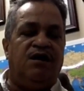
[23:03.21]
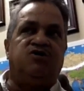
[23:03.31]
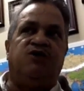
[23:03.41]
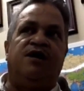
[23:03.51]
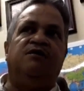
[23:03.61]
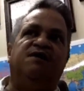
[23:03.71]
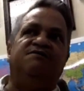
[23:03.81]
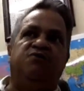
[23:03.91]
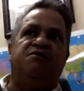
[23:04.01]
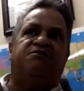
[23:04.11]
So I don't believe
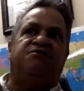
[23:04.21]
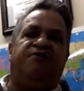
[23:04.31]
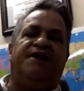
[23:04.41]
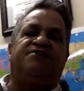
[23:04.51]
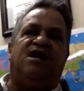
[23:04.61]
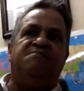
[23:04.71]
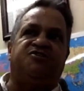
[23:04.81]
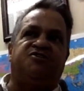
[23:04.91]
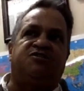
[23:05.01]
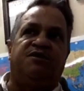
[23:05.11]
the way to fight crime
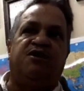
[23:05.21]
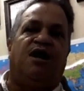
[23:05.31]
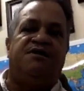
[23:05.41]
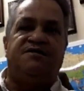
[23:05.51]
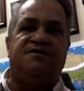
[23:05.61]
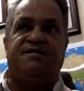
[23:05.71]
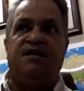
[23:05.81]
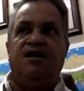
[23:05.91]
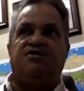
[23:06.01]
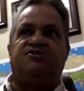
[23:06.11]
is just with guns.
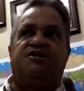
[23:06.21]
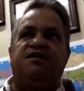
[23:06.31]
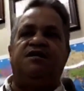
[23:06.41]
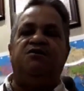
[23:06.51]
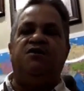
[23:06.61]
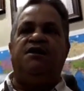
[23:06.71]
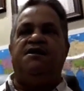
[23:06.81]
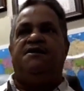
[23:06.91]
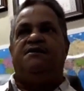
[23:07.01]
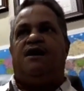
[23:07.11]
Certainly we
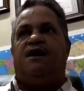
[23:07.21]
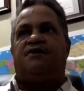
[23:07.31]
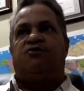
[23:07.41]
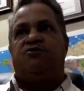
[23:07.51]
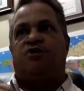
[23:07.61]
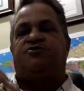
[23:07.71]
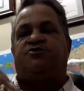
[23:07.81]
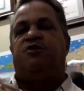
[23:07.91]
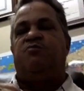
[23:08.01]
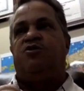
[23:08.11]
need to reach out to
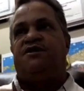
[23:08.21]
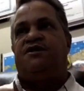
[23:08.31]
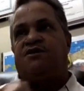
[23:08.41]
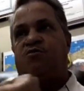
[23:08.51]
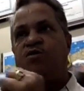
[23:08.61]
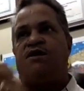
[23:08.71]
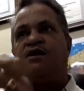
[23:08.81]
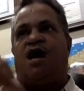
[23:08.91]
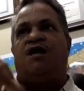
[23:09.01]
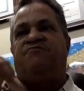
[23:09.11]
communities and win the
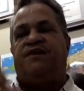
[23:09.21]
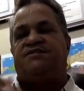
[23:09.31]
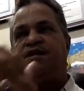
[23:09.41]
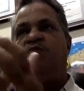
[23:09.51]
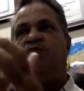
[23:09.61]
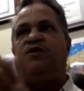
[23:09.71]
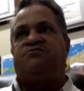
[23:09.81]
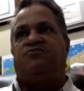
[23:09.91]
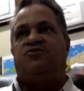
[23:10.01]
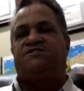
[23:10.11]
confidence. And our police
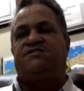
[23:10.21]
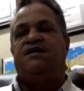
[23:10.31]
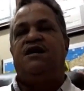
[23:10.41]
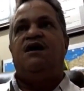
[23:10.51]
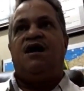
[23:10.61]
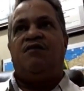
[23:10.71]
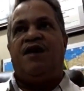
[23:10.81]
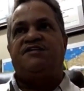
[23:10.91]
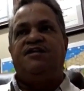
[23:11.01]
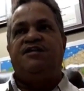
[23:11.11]
force have
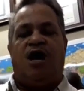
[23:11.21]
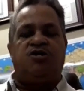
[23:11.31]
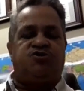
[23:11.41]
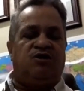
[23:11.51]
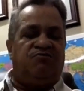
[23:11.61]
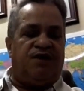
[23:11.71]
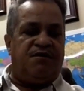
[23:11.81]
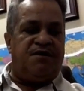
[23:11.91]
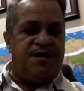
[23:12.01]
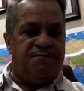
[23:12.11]
actually gone through a
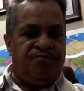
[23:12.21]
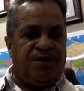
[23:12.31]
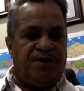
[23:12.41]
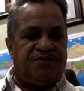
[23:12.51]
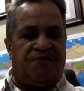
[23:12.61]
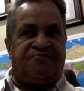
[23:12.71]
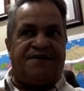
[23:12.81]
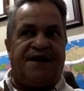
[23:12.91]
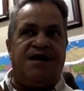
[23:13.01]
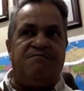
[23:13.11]
very tough
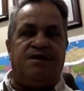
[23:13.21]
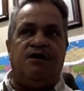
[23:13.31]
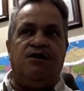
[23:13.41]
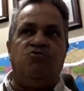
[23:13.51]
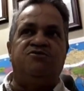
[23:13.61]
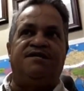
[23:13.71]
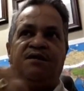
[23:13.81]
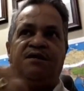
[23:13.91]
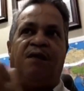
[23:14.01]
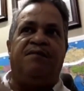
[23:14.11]
time in losing
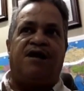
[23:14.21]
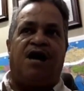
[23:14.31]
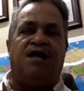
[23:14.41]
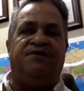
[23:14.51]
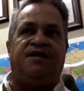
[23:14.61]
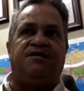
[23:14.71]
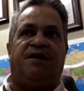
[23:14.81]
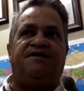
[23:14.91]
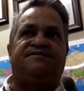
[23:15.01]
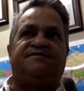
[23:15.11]
the public confidence
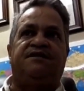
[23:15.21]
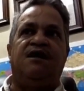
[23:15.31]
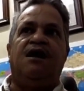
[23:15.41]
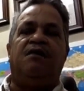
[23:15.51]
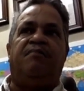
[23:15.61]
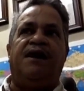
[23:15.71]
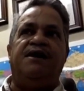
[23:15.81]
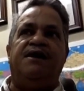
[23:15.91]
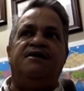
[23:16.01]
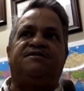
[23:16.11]

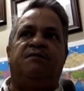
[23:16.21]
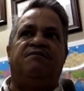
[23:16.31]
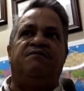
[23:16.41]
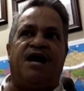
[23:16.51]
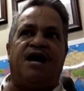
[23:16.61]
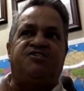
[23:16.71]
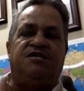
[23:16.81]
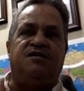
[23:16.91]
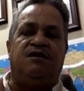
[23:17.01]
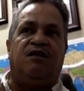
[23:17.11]
by some of the
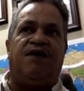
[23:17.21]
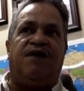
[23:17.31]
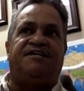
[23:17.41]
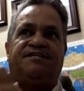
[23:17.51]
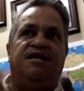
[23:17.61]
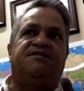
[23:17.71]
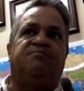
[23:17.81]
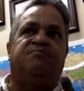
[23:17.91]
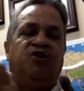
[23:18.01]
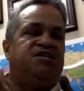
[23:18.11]
action of
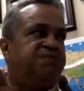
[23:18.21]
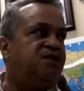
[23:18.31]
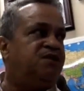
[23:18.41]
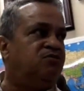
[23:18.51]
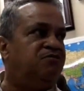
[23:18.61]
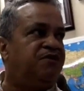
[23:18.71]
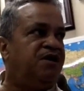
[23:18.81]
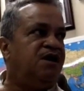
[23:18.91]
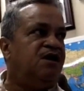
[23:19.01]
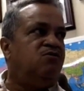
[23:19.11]
isolated policemen
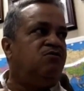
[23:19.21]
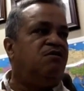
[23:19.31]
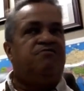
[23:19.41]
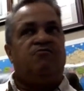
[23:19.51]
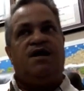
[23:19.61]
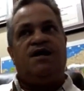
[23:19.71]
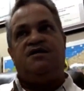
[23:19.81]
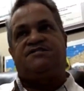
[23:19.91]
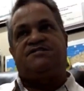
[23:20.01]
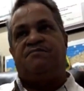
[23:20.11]
who really
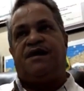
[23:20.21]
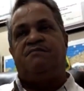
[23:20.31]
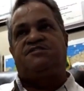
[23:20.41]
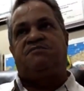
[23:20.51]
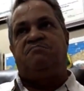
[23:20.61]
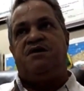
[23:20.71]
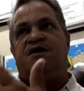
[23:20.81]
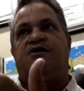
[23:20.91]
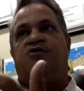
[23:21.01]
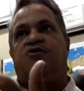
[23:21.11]
sometimes smear
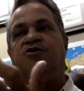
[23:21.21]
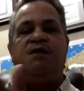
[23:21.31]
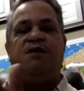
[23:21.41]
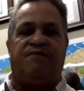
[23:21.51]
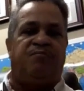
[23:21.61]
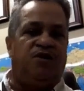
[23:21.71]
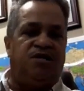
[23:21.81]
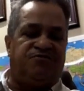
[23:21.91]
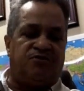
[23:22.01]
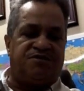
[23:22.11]
the good name of the police
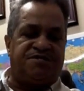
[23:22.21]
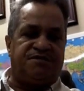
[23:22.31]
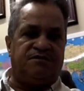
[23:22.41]
force.